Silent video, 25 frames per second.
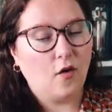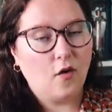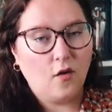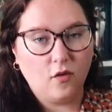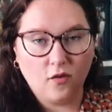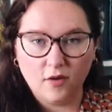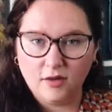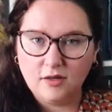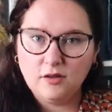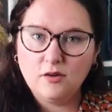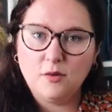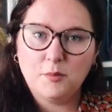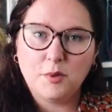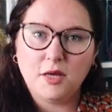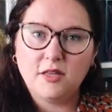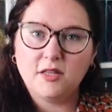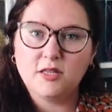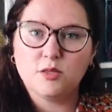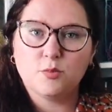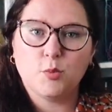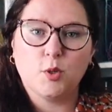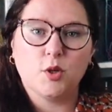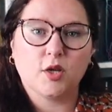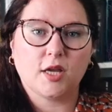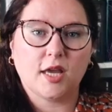All I know about
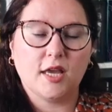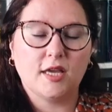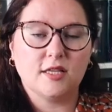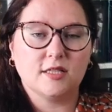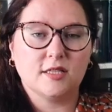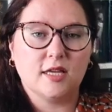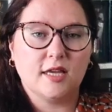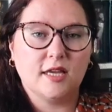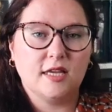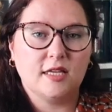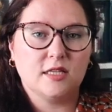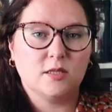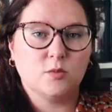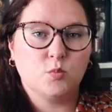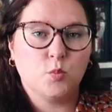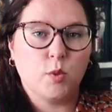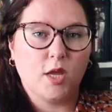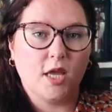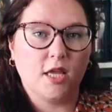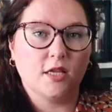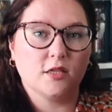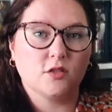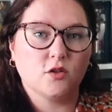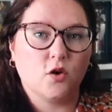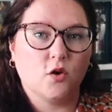this book is that it is
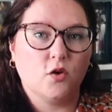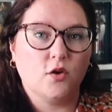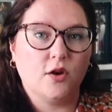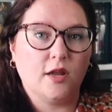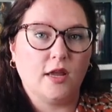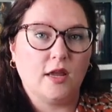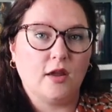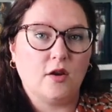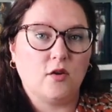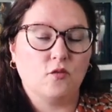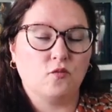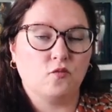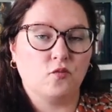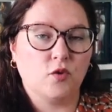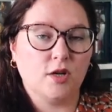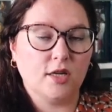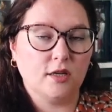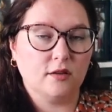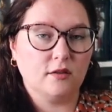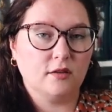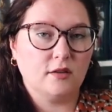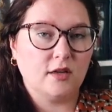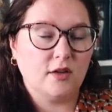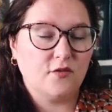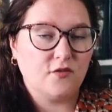based on a
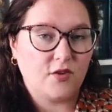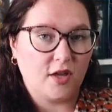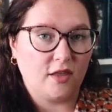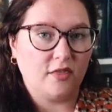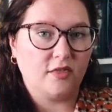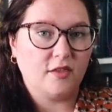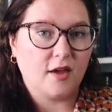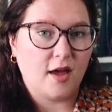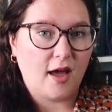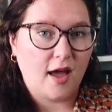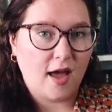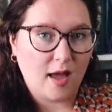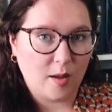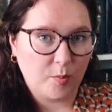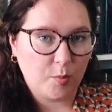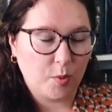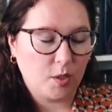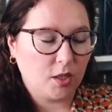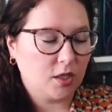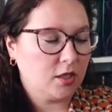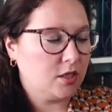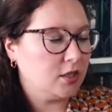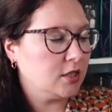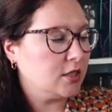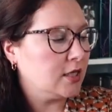real event that
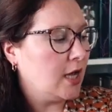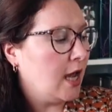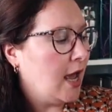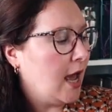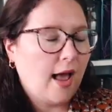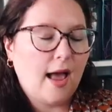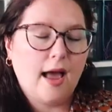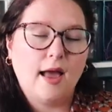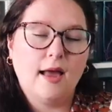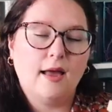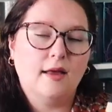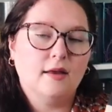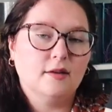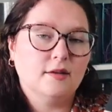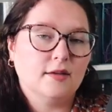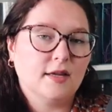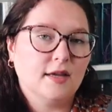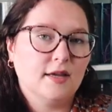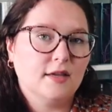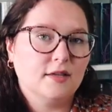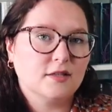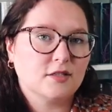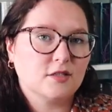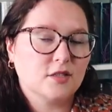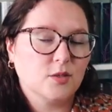happened and
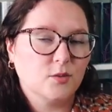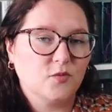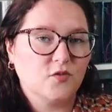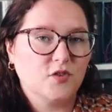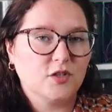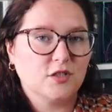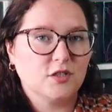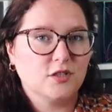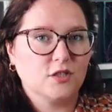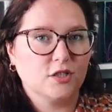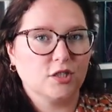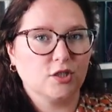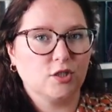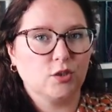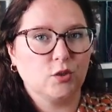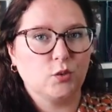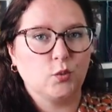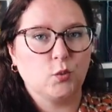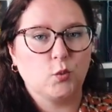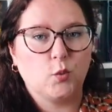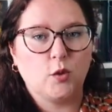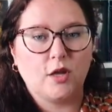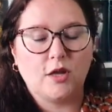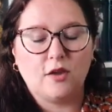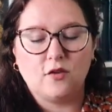it is something to do
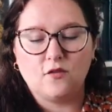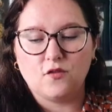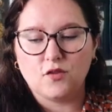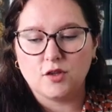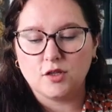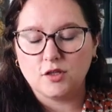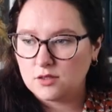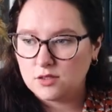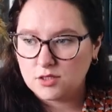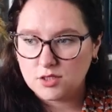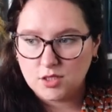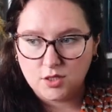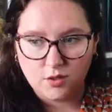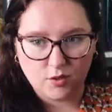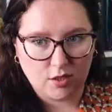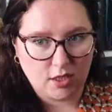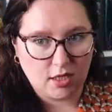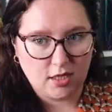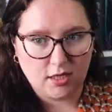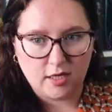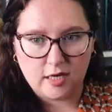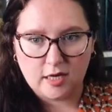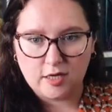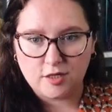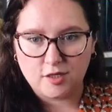with two
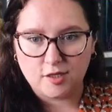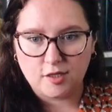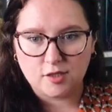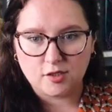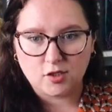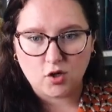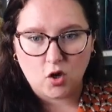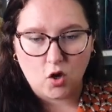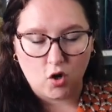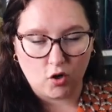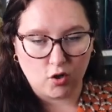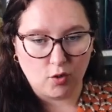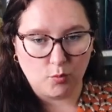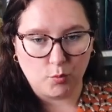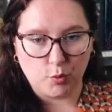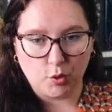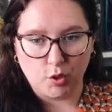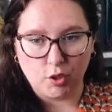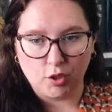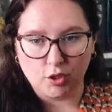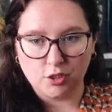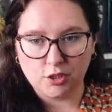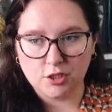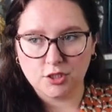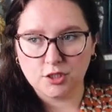teenagers on a
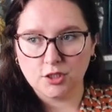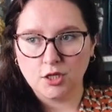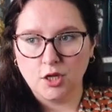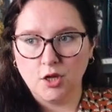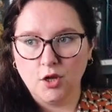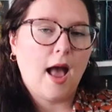bus